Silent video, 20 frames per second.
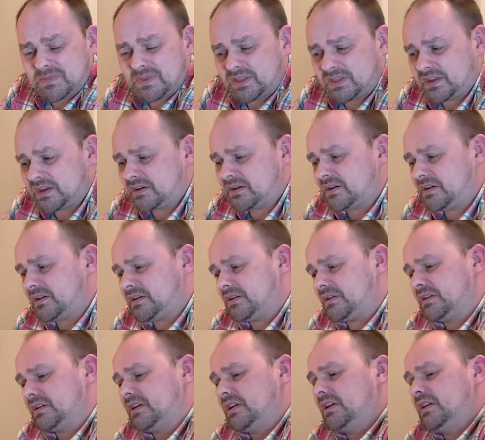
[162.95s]

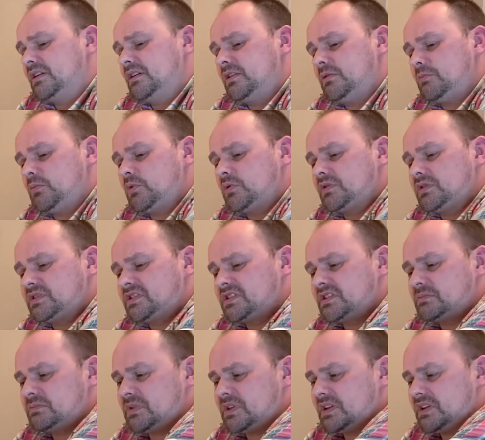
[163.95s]
The board is
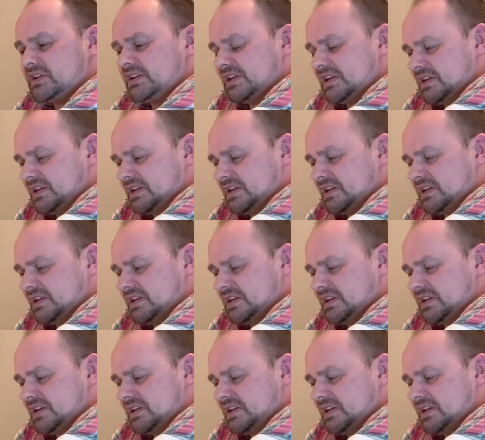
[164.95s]
split